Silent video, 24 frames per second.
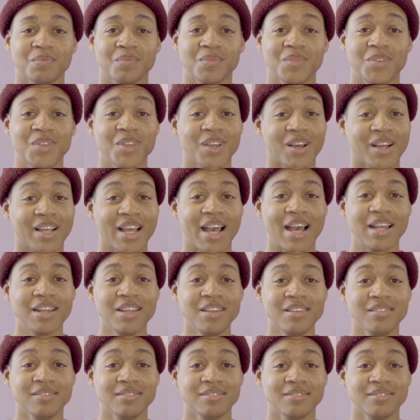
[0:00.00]
Y'all got
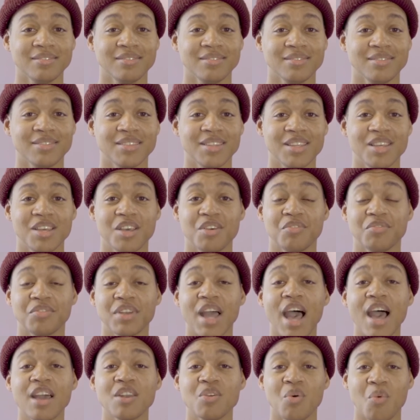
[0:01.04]
it? If
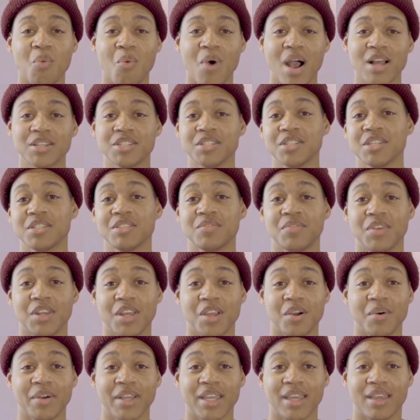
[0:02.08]
not, watch this
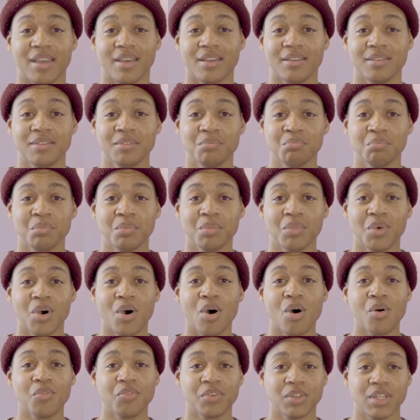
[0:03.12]
video again.
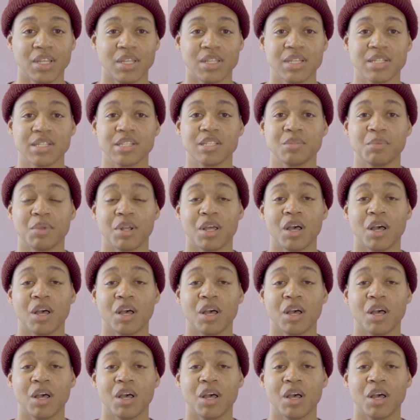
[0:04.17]
Hopefully this has been a